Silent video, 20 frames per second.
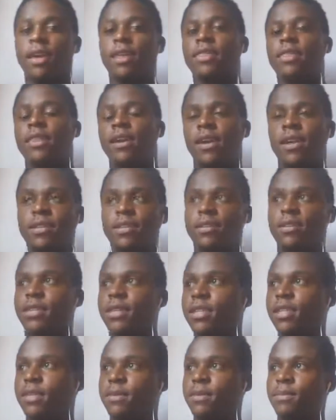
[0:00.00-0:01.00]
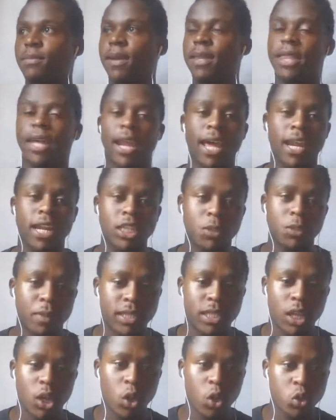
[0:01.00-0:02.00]
There is this man that I respect a
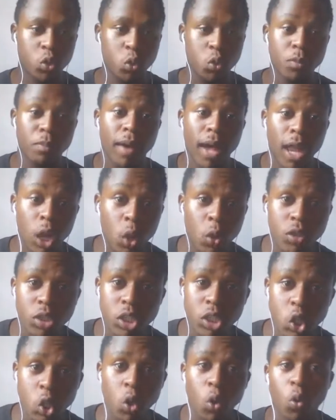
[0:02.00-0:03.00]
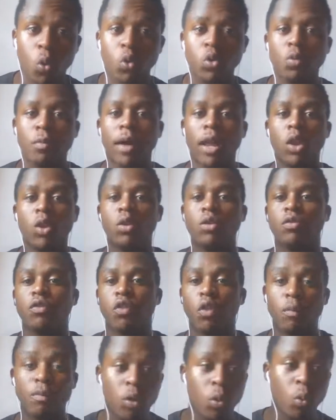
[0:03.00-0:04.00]
lot, who's Malone. You know who Malone
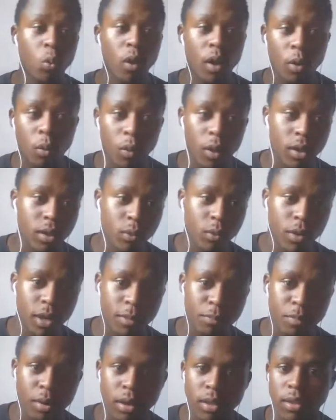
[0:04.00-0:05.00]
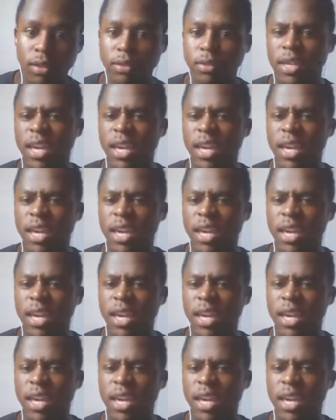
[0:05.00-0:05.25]
from the Wayne brothers.